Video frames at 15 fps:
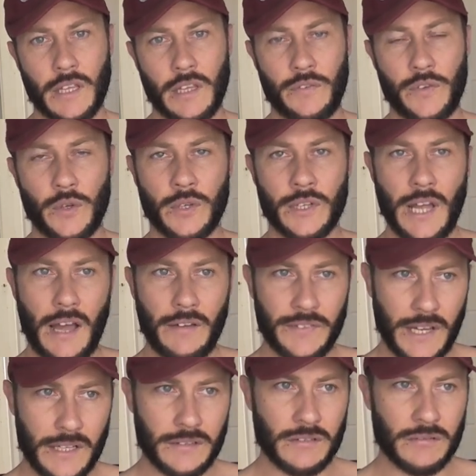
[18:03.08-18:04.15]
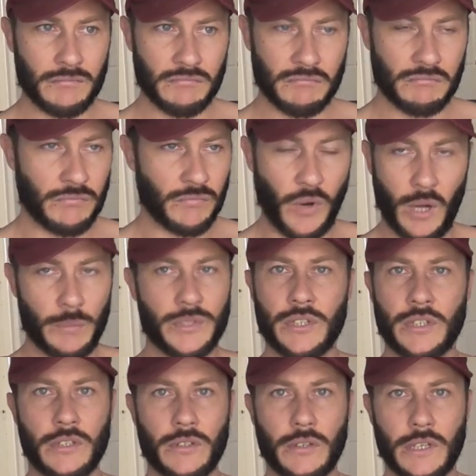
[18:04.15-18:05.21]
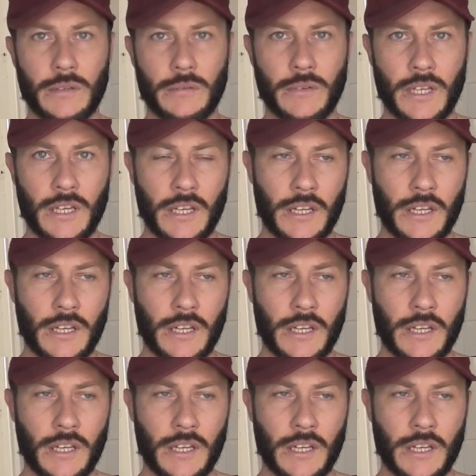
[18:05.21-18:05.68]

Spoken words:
If you can have that, right, I'm just gonna do it.